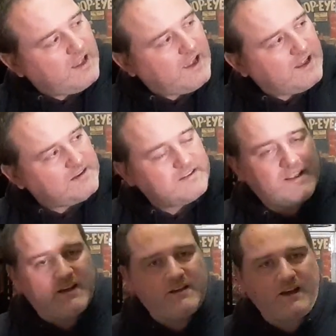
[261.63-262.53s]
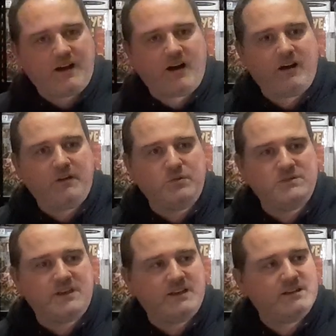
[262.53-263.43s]
And yeah, I
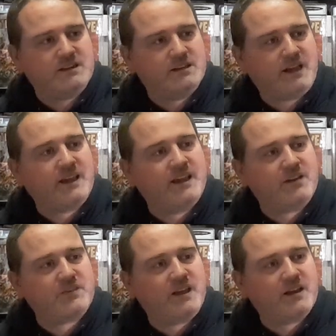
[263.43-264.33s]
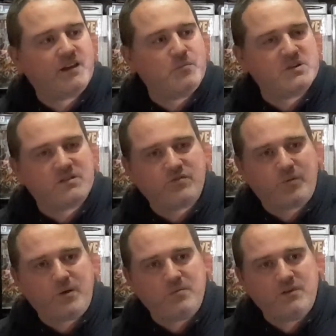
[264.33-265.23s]
was lucky enough to get a commission
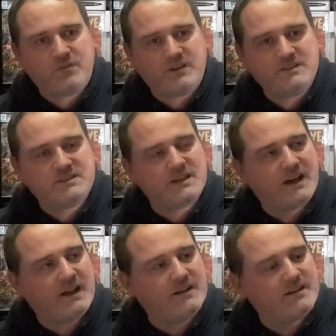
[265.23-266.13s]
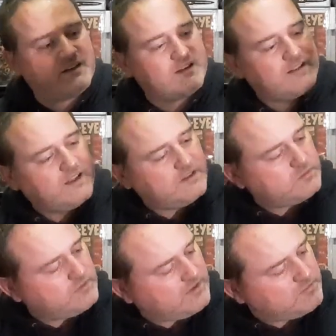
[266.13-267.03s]
from him for this, and
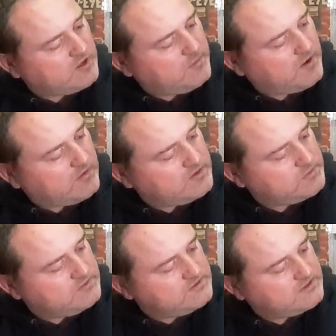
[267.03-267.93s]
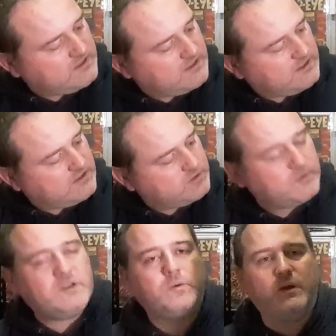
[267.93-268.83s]
this was some time ago. This was
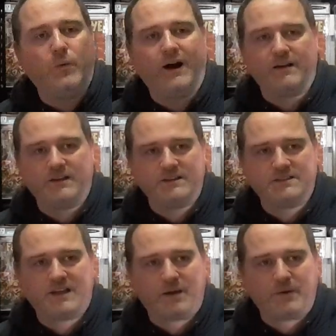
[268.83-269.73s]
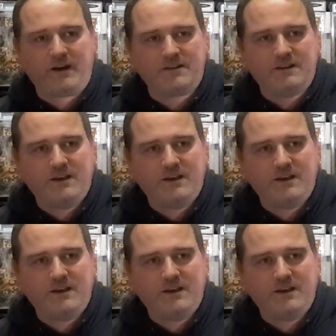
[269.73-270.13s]
2021 that this came out.